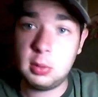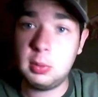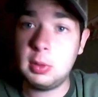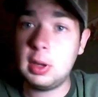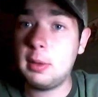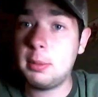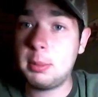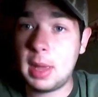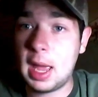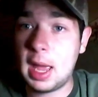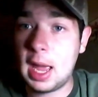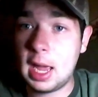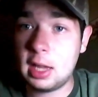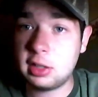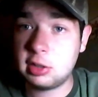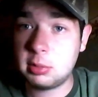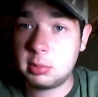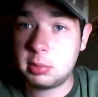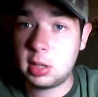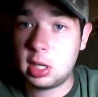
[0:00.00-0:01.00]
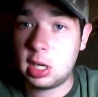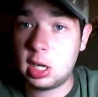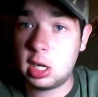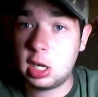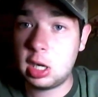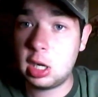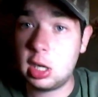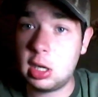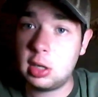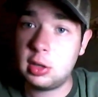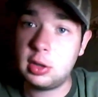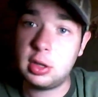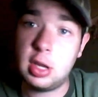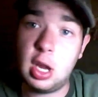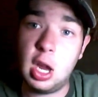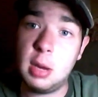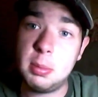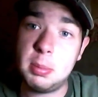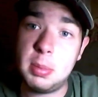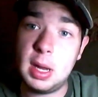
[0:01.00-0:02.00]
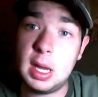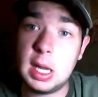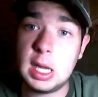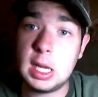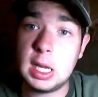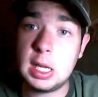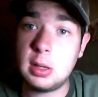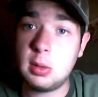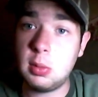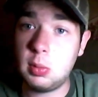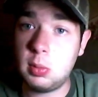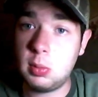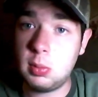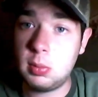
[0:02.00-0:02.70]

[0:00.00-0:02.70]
we have bass up there, the odd pike.